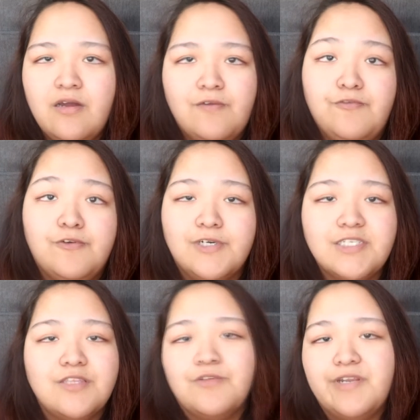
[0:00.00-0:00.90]
4
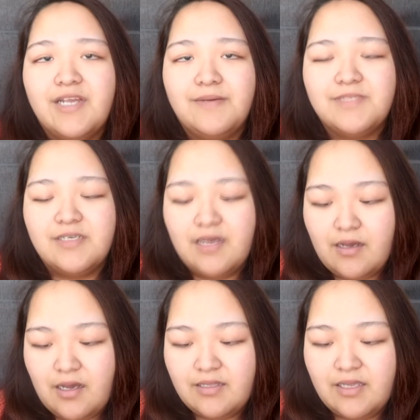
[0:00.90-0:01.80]
to 3 times
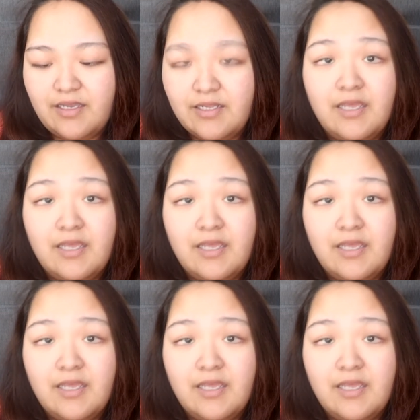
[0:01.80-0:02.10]
a night,